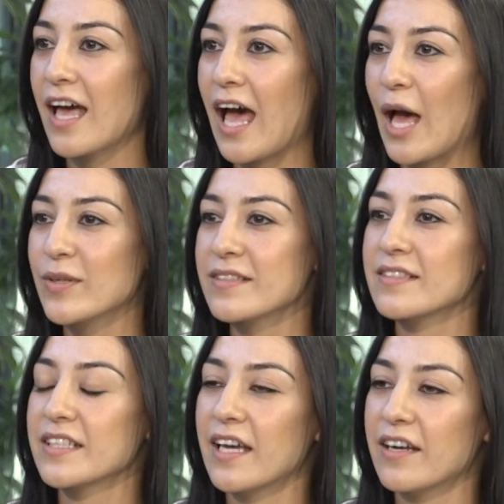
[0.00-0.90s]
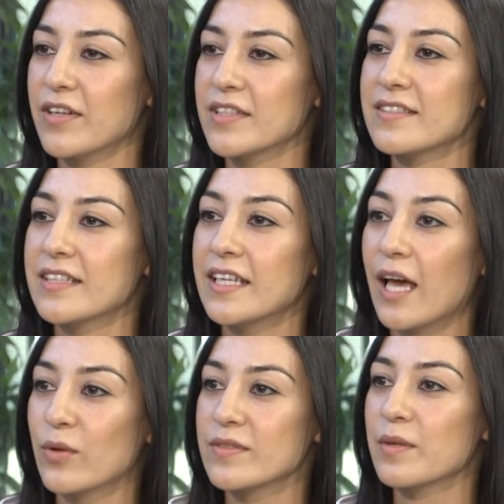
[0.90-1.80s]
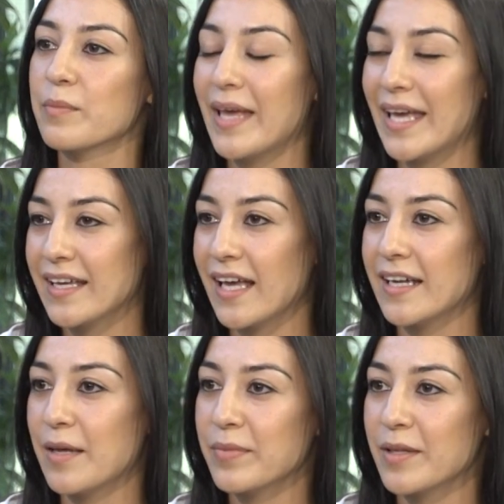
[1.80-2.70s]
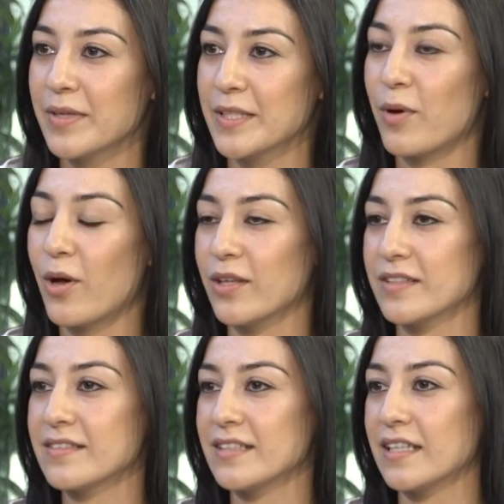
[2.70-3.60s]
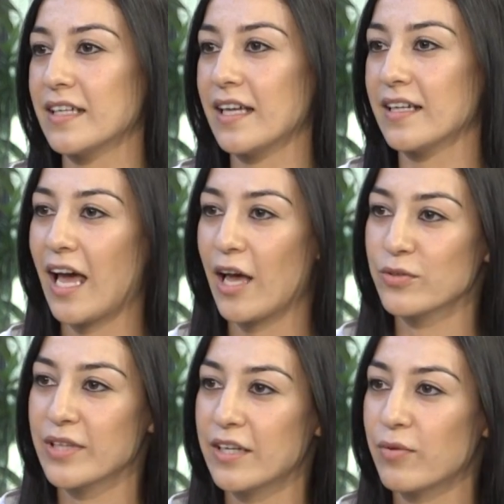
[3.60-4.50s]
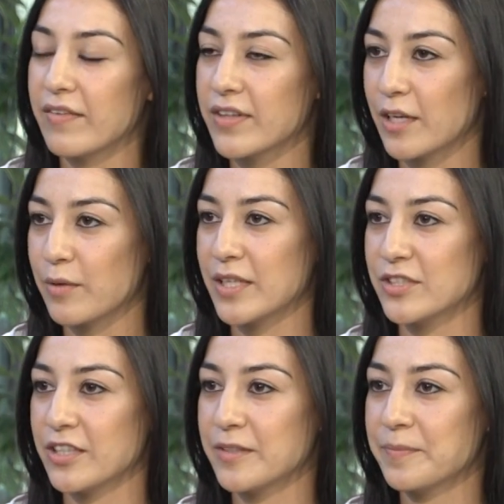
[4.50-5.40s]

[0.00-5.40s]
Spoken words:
how does the Yerevan City Council make and implement policy, and how do they arrive at their budget?